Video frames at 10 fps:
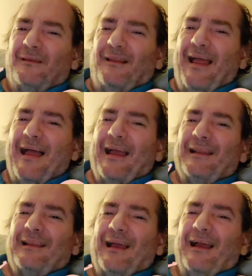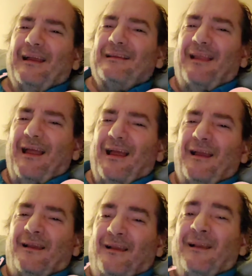Lie, lie,
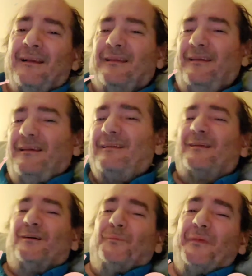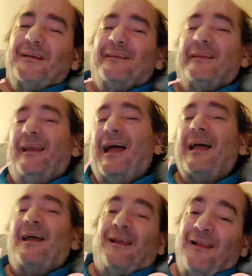lie. Kick them in the
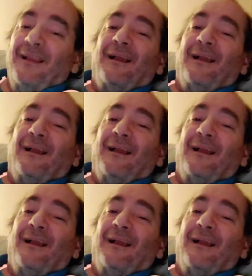eye.